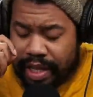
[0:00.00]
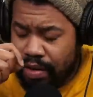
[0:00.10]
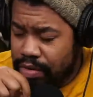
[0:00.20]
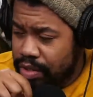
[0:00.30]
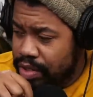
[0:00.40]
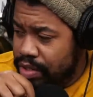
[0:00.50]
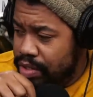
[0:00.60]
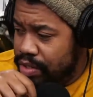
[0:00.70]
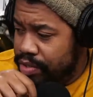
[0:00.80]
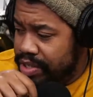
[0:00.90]
old
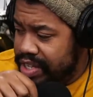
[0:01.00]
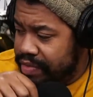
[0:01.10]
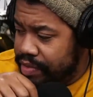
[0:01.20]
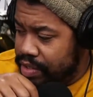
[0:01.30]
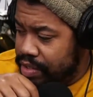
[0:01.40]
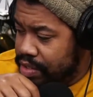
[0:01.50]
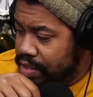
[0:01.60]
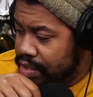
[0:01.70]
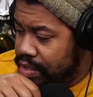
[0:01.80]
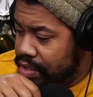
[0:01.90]
is Chris Evans?
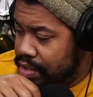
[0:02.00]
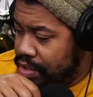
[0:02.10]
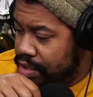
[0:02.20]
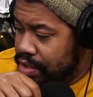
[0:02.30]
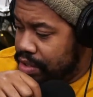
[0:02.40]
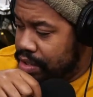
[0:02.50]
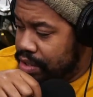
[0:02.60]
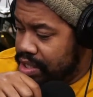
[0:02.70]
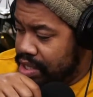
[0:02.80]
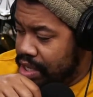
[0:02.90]
Right
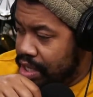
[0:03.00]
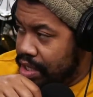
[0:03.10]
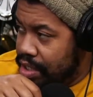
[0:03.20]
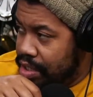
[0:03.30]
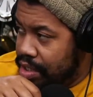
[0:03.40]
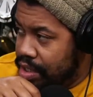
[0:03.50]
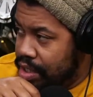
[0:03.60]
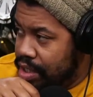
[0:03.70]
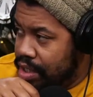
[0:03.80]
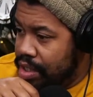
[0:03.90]
now, I think he's yeah. probably forty.
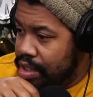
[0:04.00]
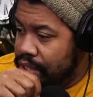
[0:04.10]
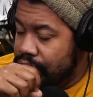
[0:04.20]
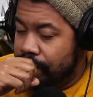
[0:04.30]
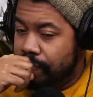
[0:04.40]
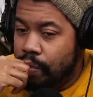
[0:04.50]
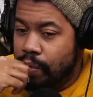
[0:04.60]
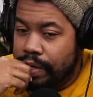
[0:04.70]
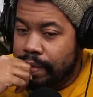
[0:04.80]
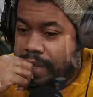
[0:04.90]
He's
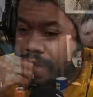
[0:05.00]
forty. If meaning, I